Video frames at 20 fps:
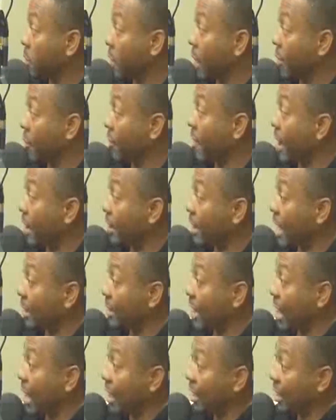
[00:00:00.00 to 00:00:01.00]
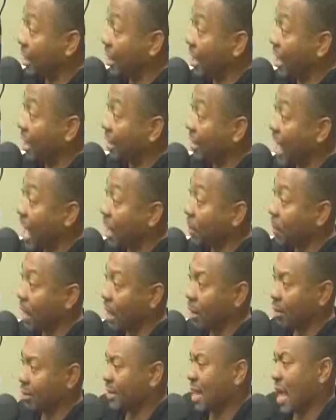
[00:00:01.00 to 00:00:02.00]
So when I found out that he ain't like me,
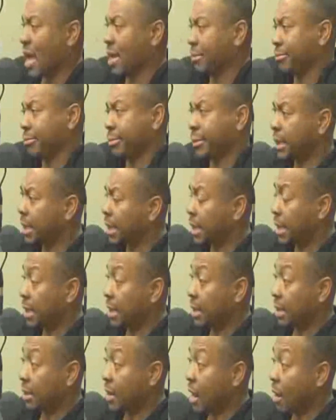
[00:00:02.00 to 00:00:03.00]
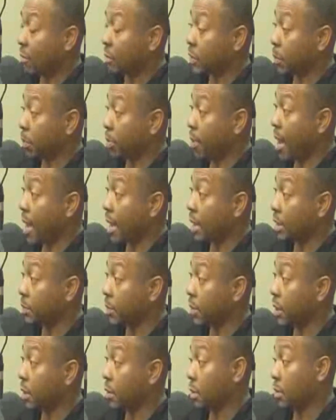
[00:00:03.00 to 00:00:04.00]
I was like, you know, I was surprised,
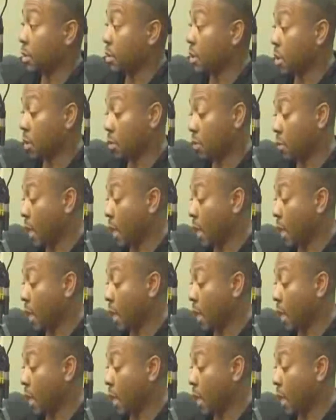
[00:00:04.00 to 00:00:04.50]
but, you know.